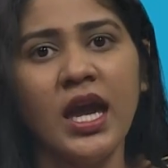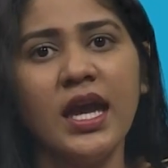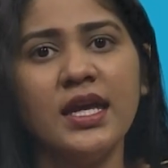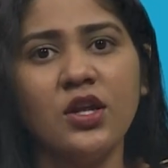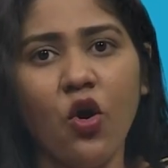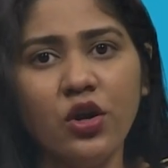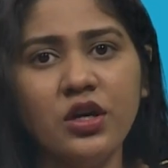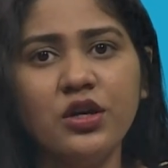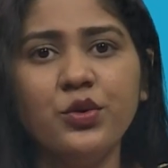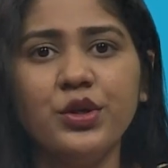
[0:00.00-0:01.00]
In
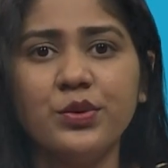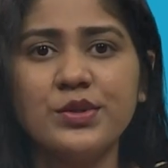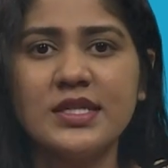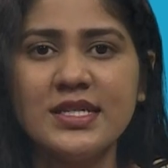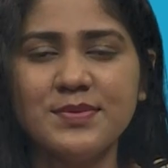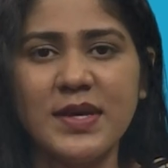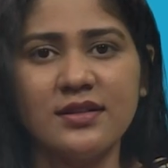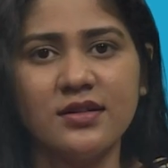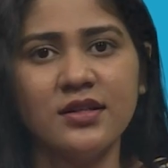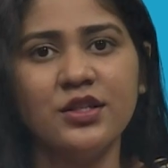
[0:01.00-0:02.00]
order to use this
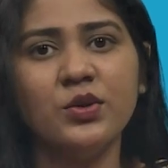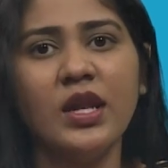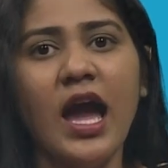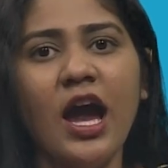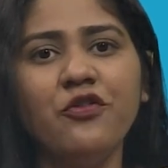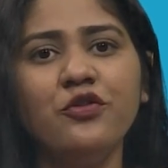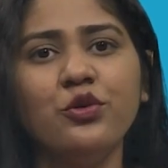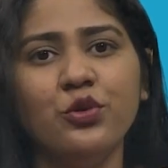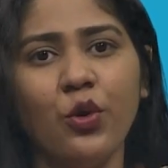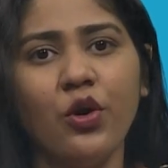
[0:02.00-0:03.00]
method, you will have
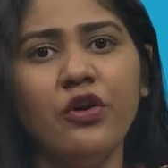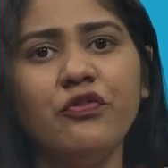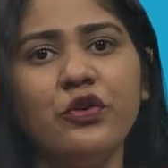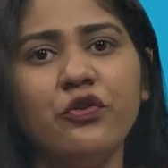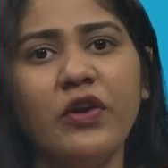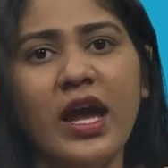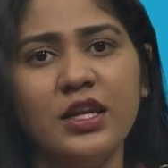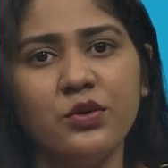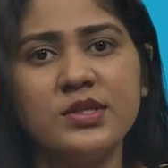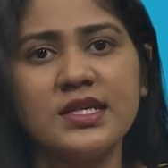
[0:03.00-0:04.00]
to know a few
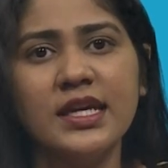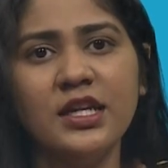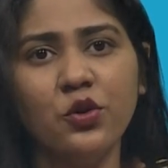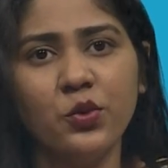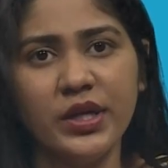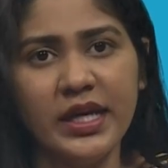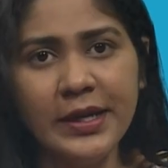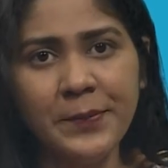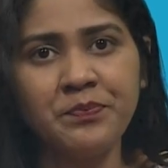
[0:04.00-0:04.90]
values including